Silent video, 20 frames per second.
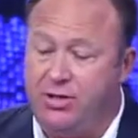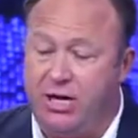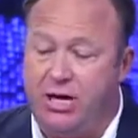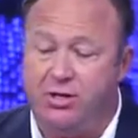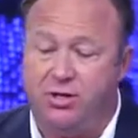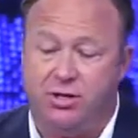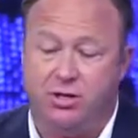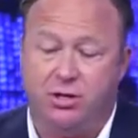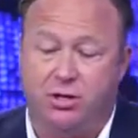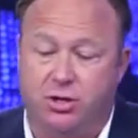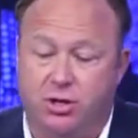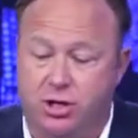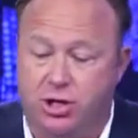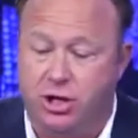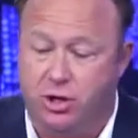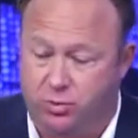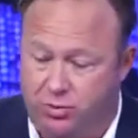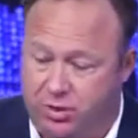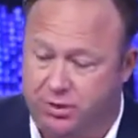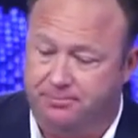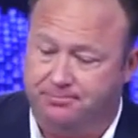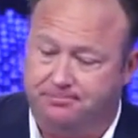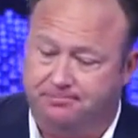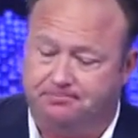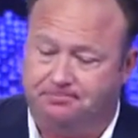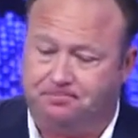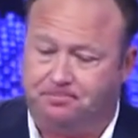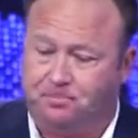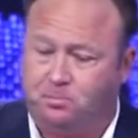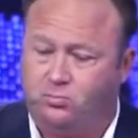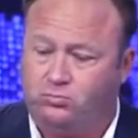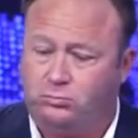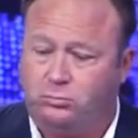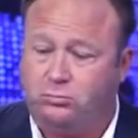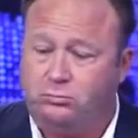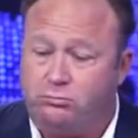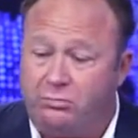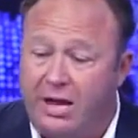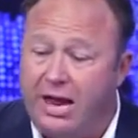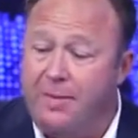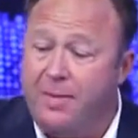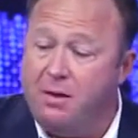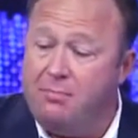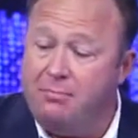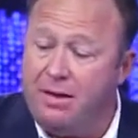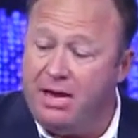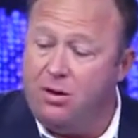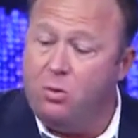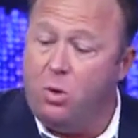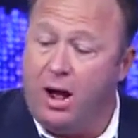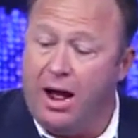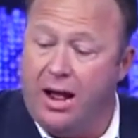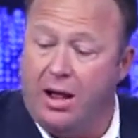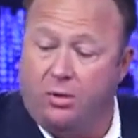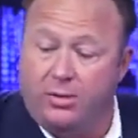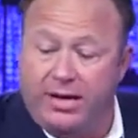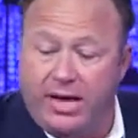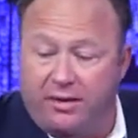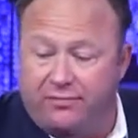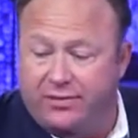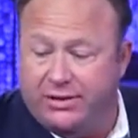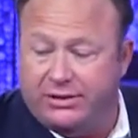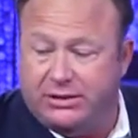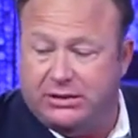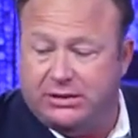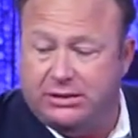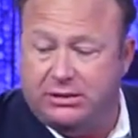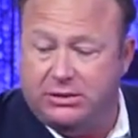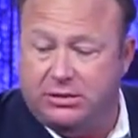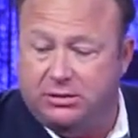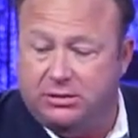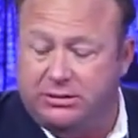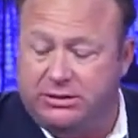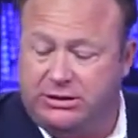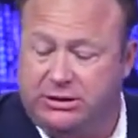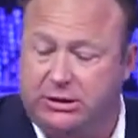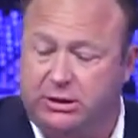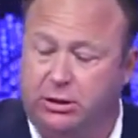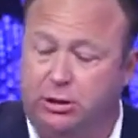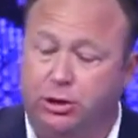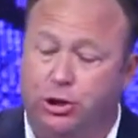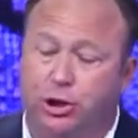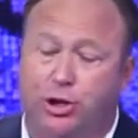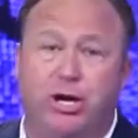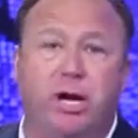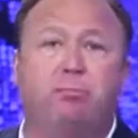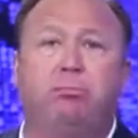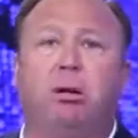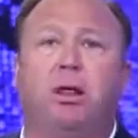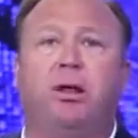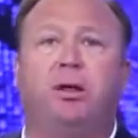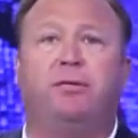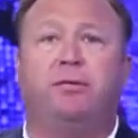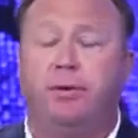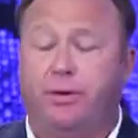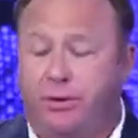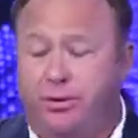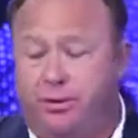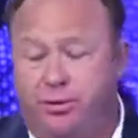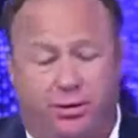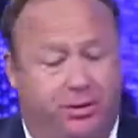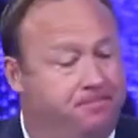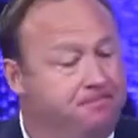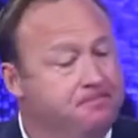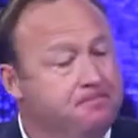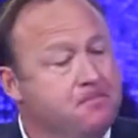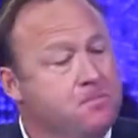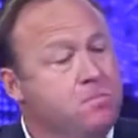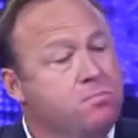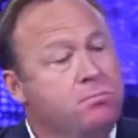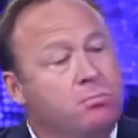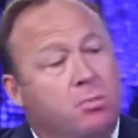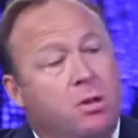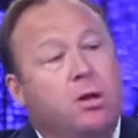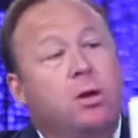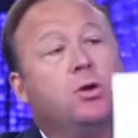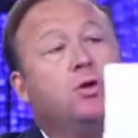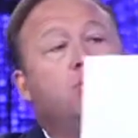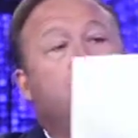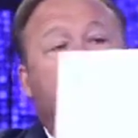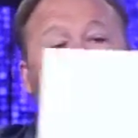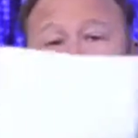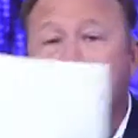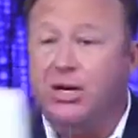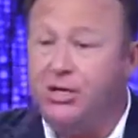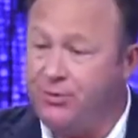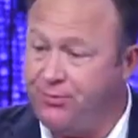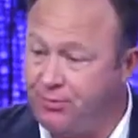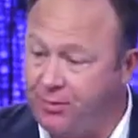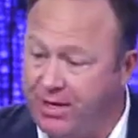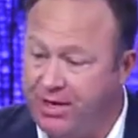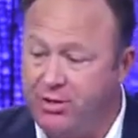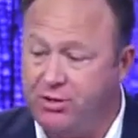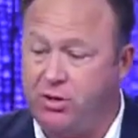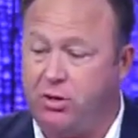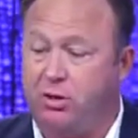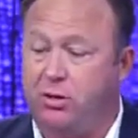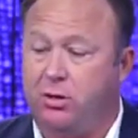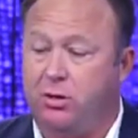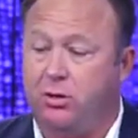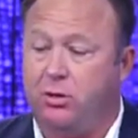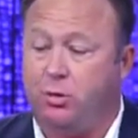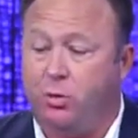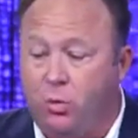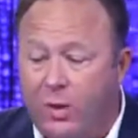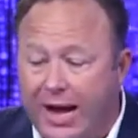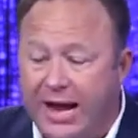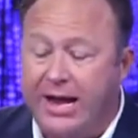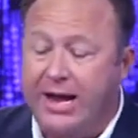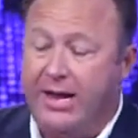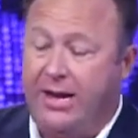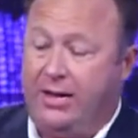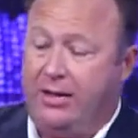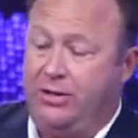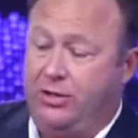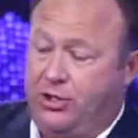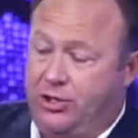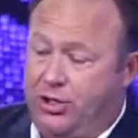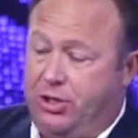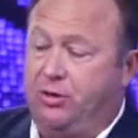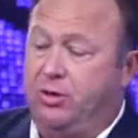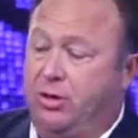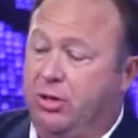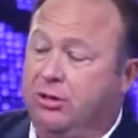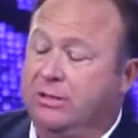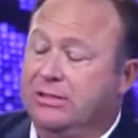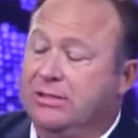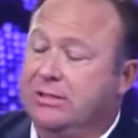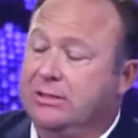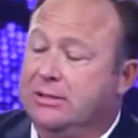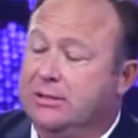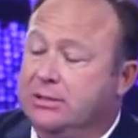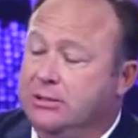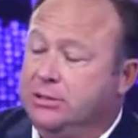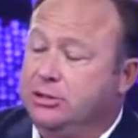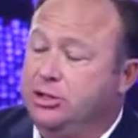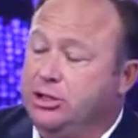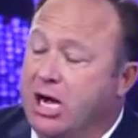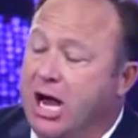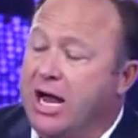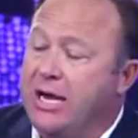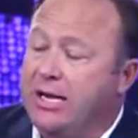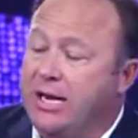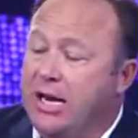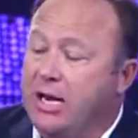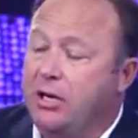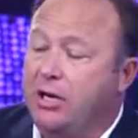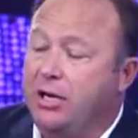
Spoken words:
just cute? And then meanwhile, we have this little giblet of news. Judge frees Reagan shooter John